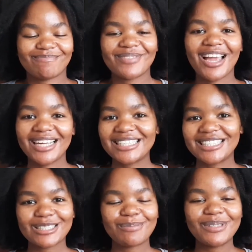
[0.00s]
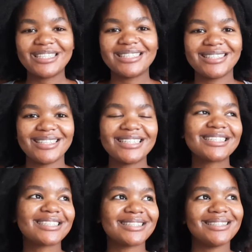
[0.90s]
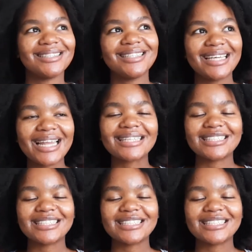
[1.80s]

it's just been, it has